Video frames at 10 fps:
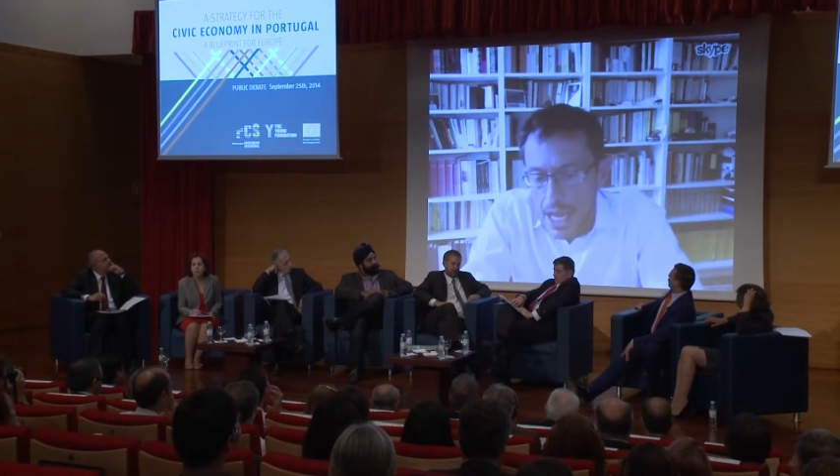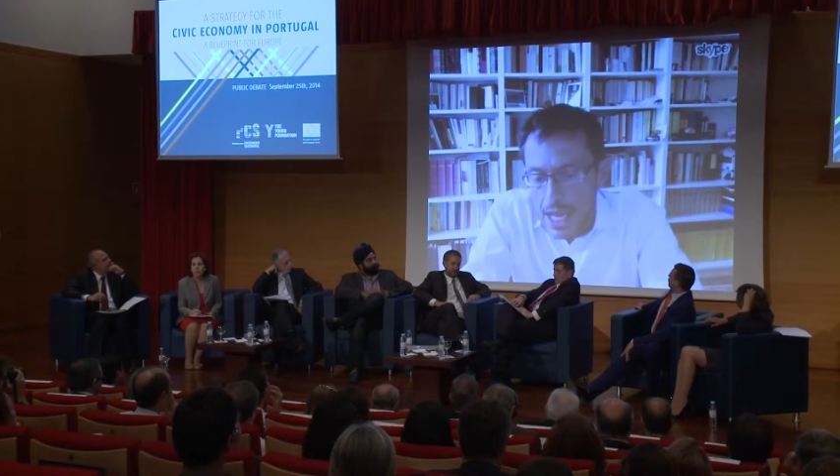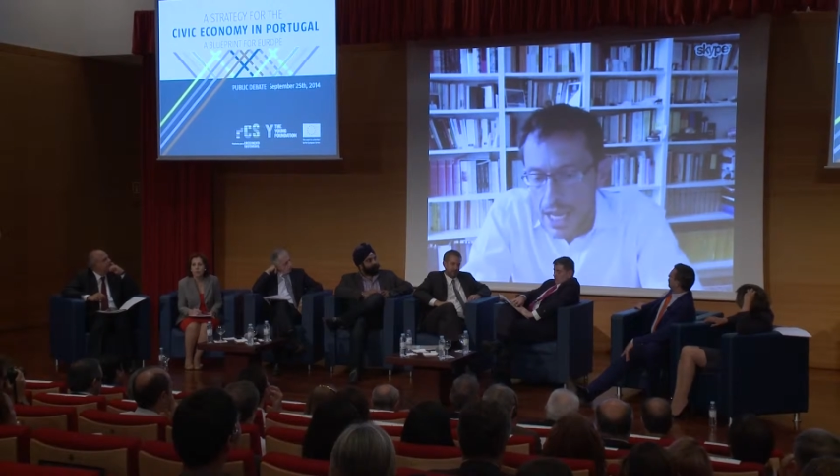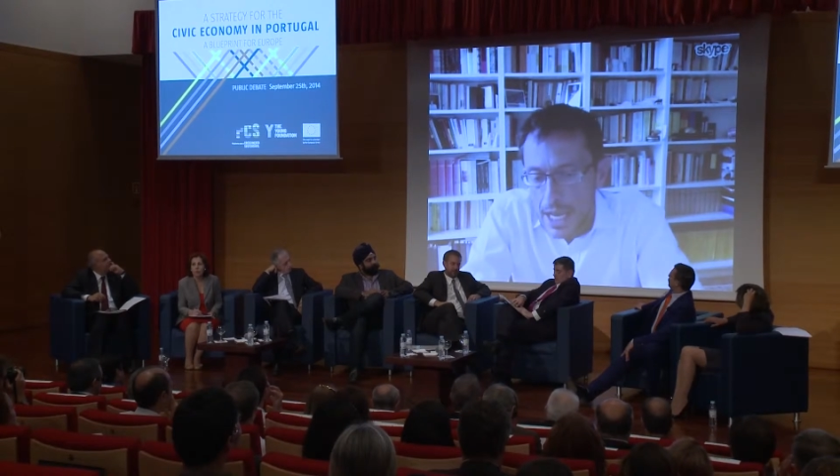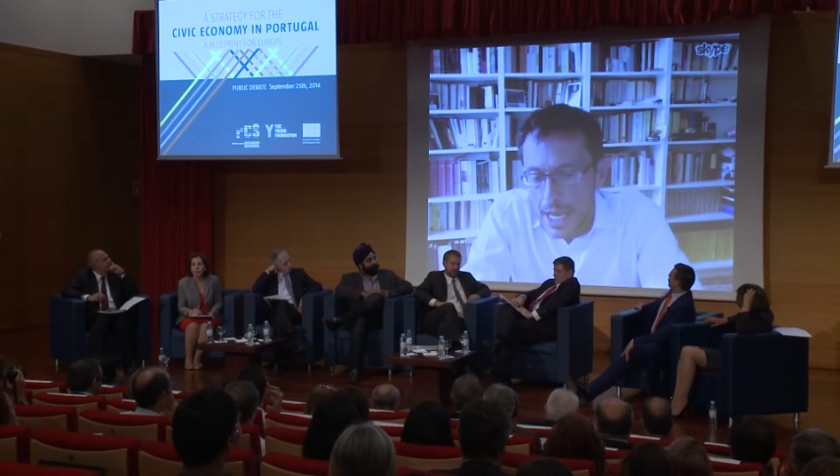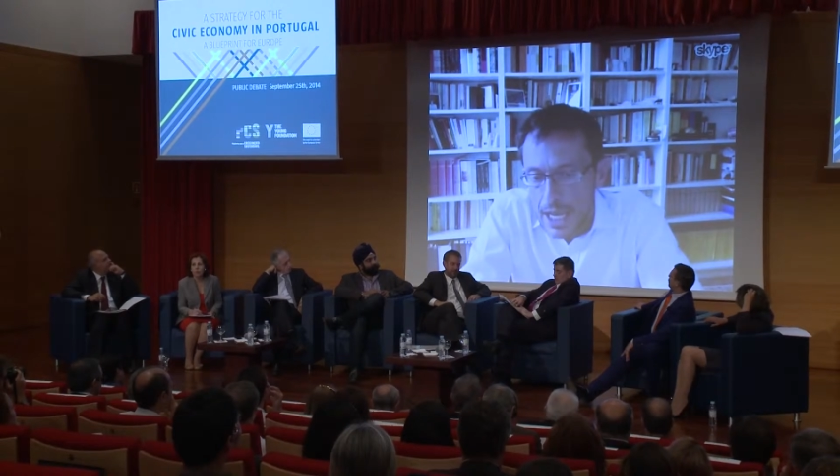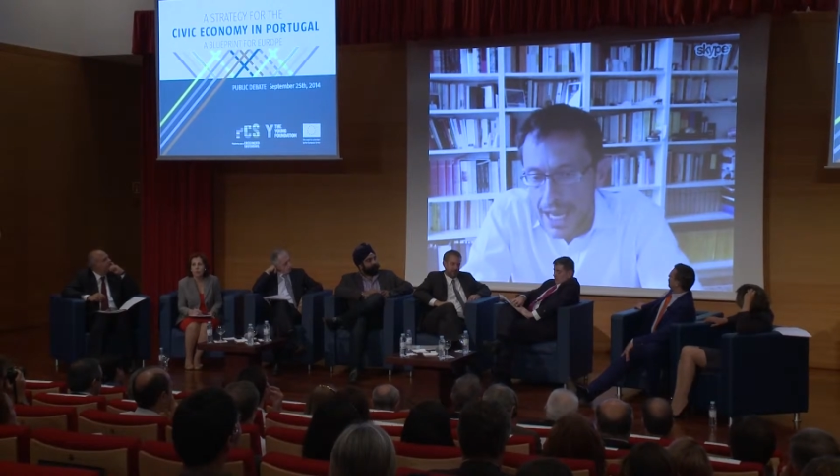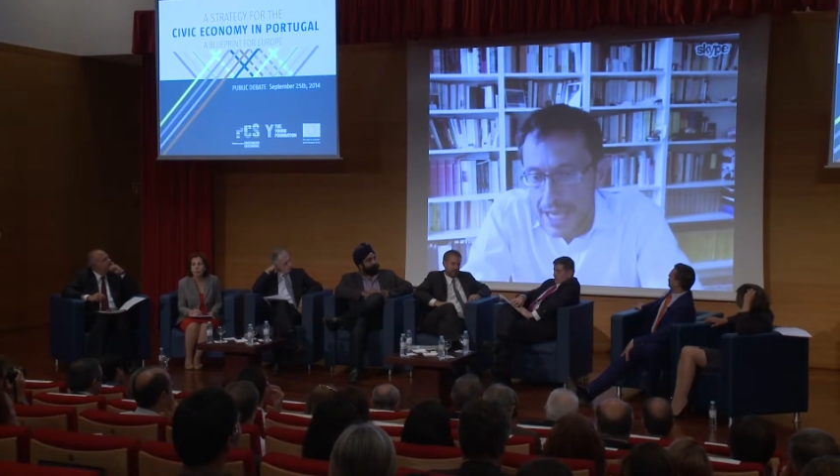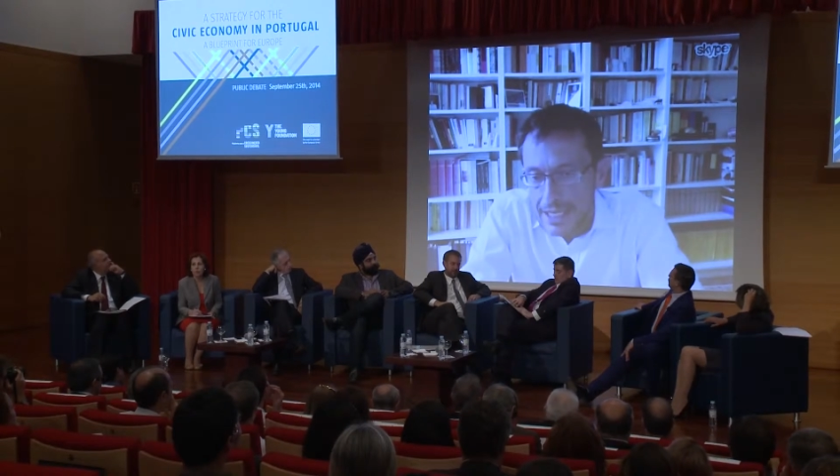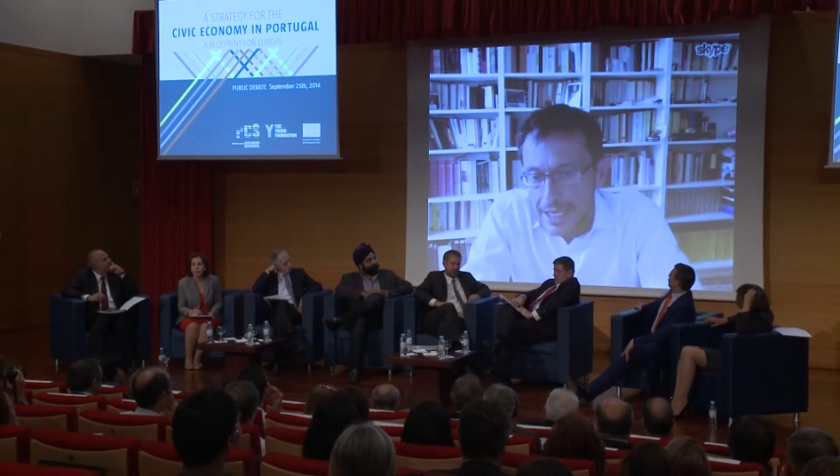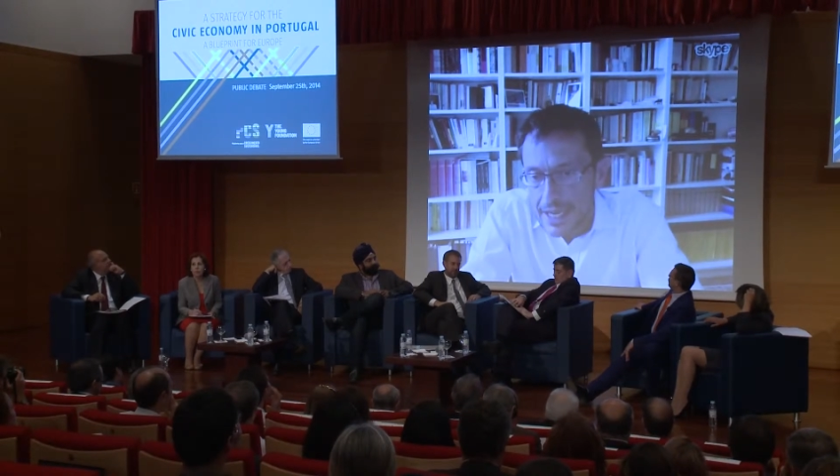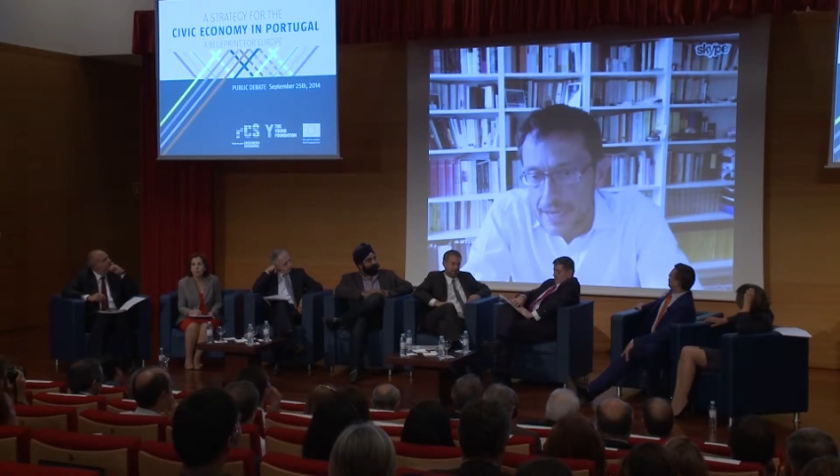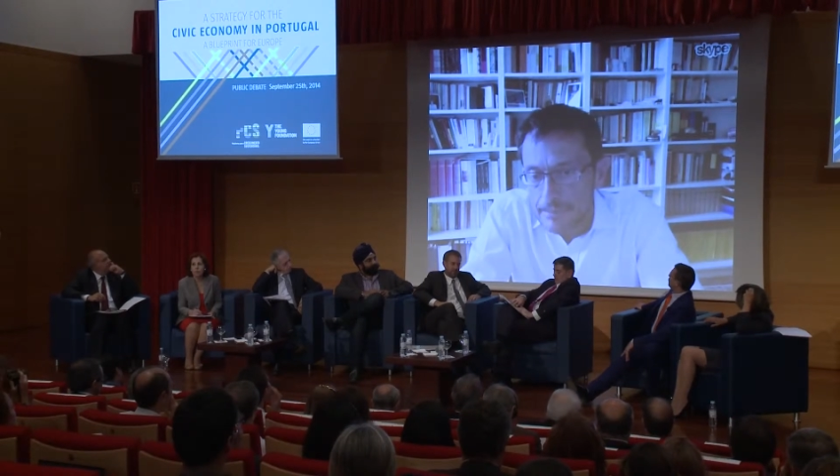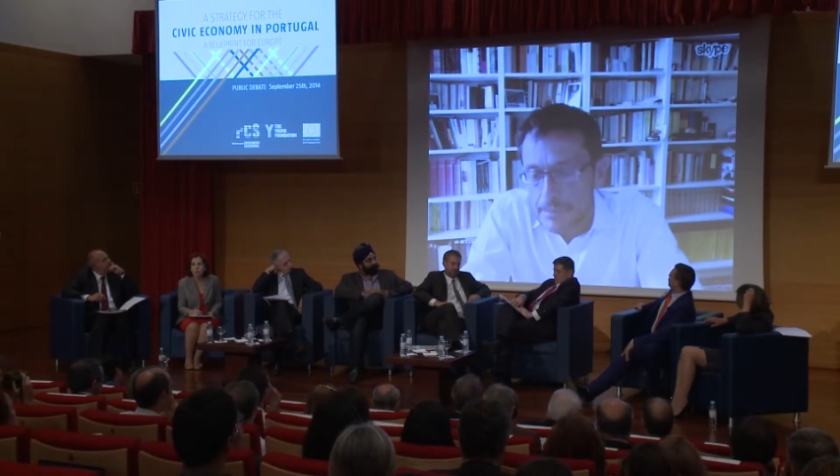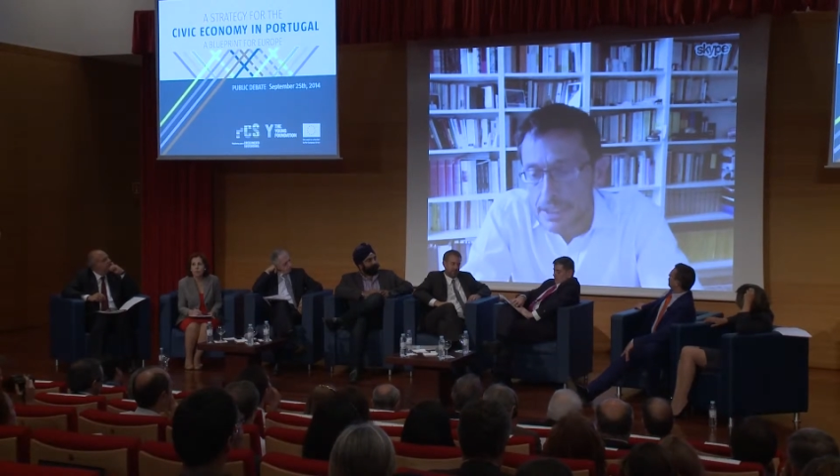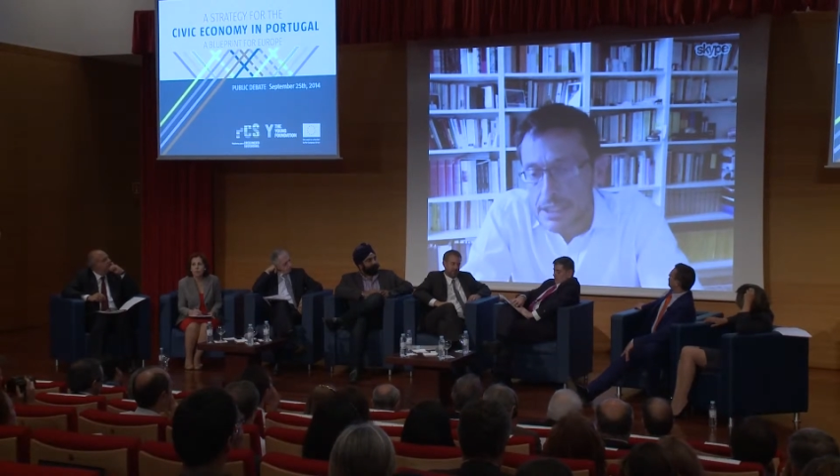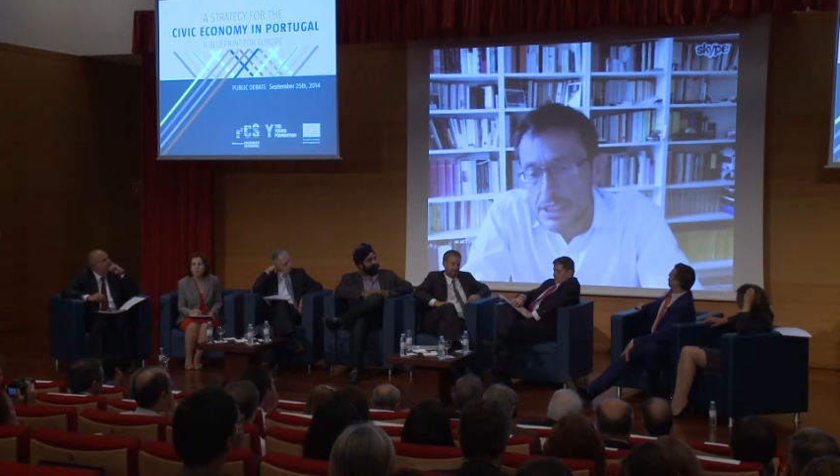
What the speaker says: and I am a